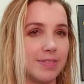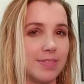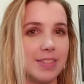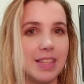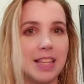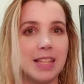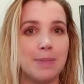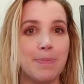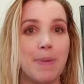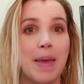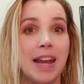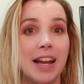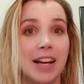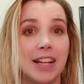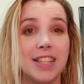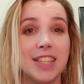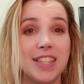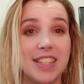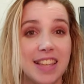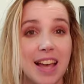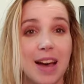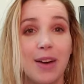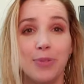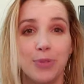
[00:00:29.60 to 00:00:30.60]
This may not
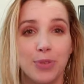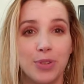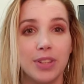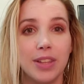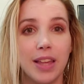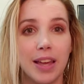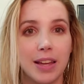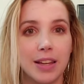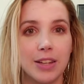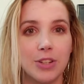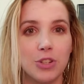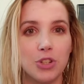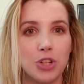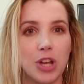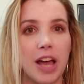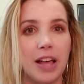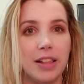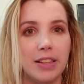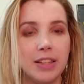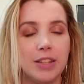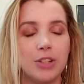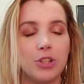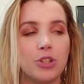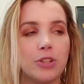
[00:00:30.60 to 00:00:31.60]
sound like a
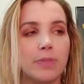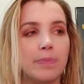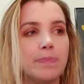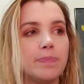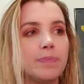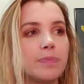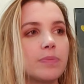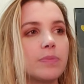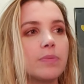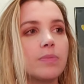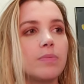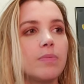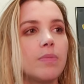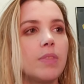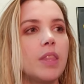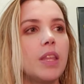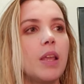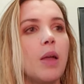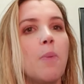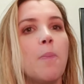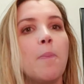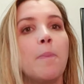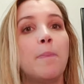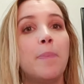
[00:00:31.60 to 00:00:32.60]
challenge,
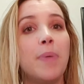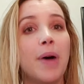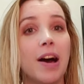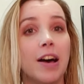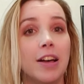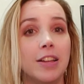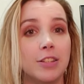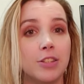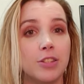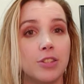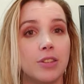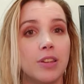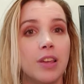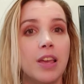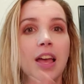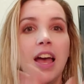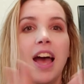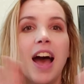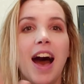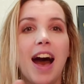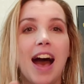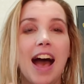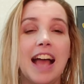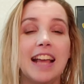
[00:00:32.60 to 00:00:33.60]
but
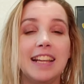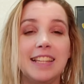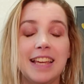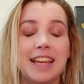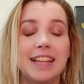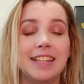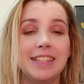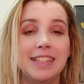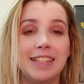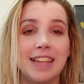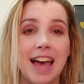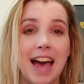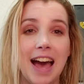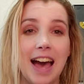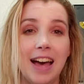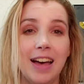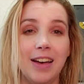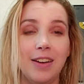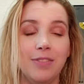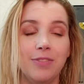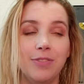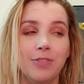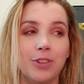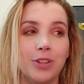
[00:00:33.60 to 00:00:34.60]
I tend to
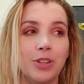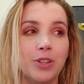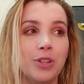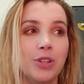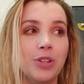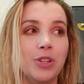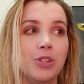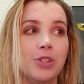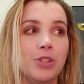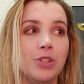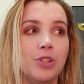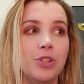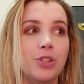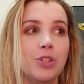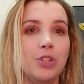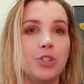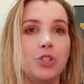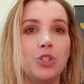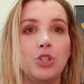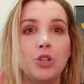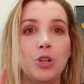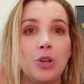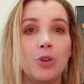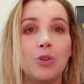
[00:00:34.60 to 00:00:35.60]
have
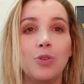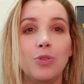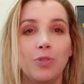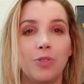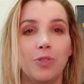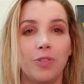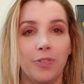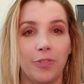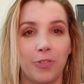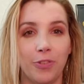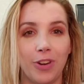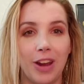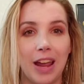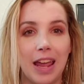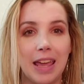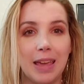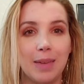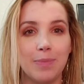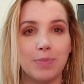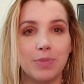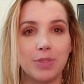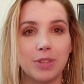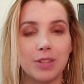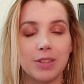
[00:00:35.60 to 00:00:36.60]
two
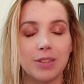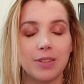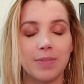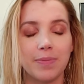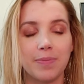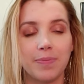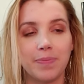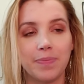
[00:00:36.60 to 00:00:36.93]
frames